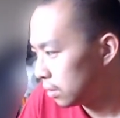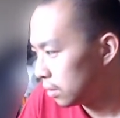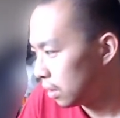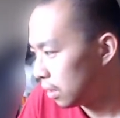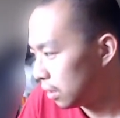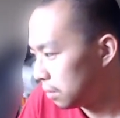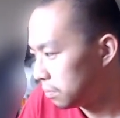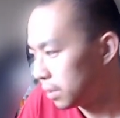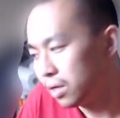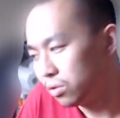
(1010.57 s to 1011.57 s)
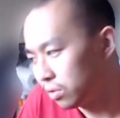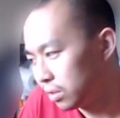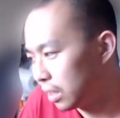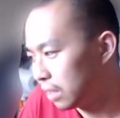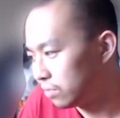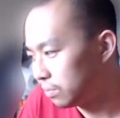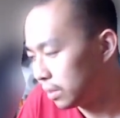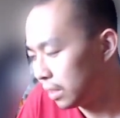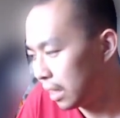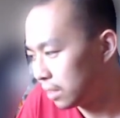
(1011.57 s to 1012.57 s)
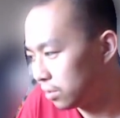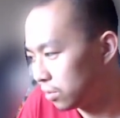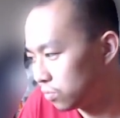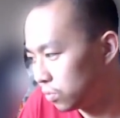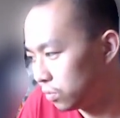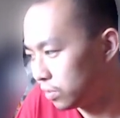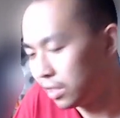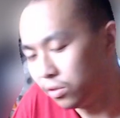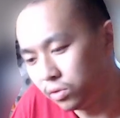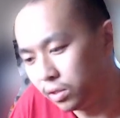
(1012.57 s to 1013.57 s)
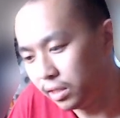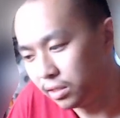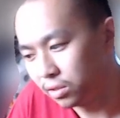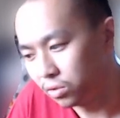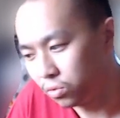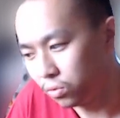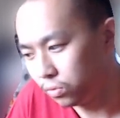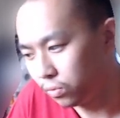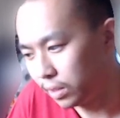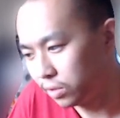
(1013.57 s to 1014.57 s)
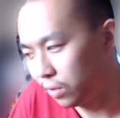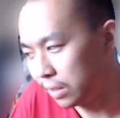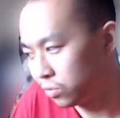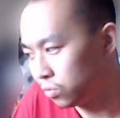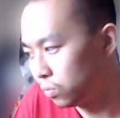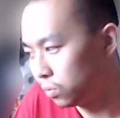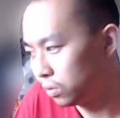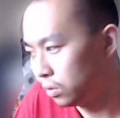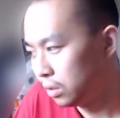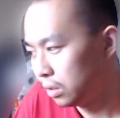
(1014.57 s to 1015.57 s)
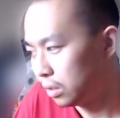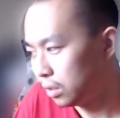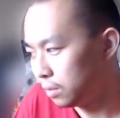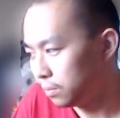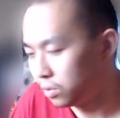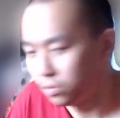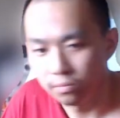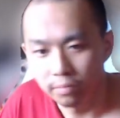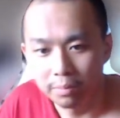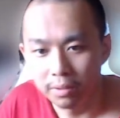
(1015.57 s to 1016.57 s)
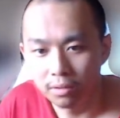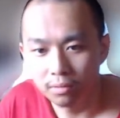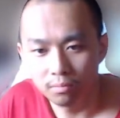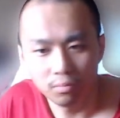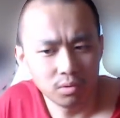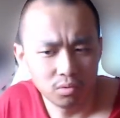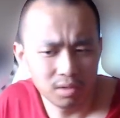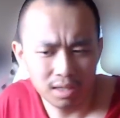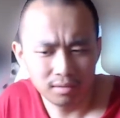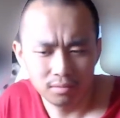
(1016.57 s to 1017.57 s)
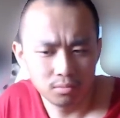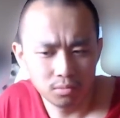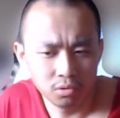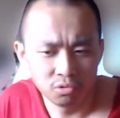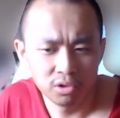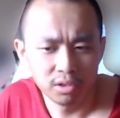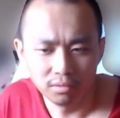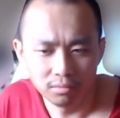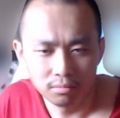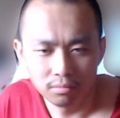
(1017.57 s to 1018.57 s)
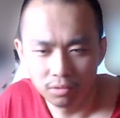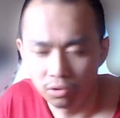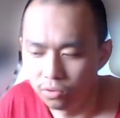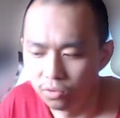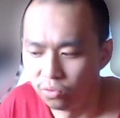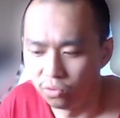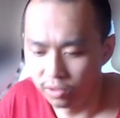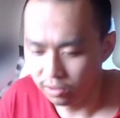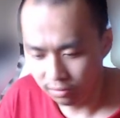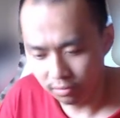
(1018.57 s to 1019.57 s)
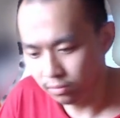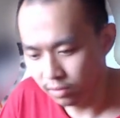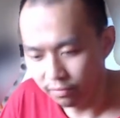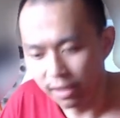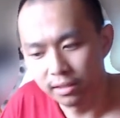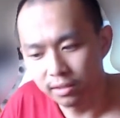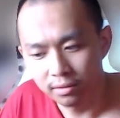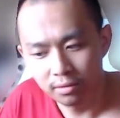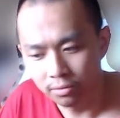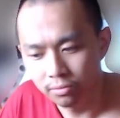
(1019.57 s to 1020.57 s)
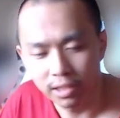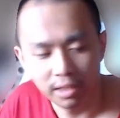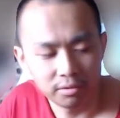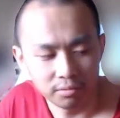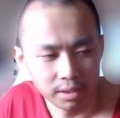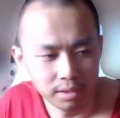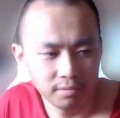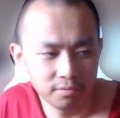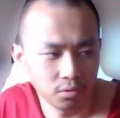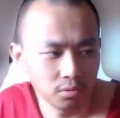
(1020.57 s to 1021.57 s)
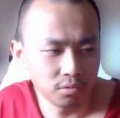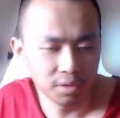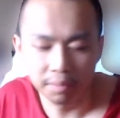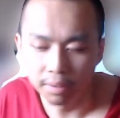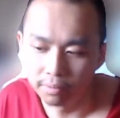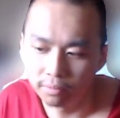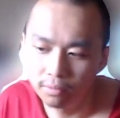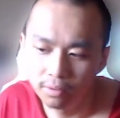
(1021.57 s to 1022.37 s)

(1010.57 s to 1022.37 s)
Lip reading: But here's the thing, everybody has their roles, and usually it's controlled, right? So at school, there's maybe, that you shouldn't, you just divide it into, say, for three people.